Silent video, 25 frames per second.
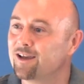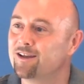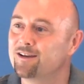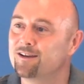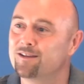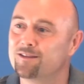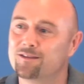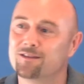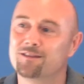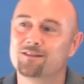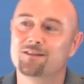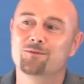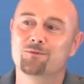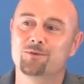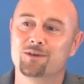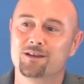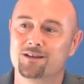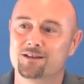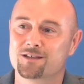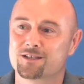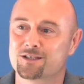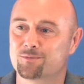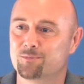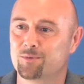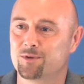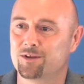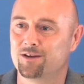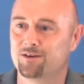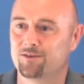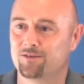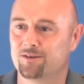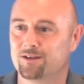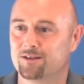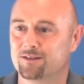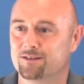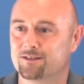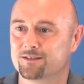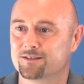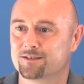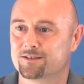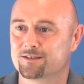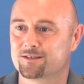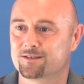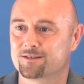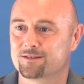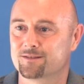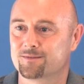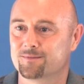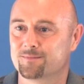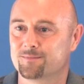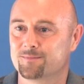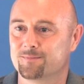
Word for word: anything that we experience,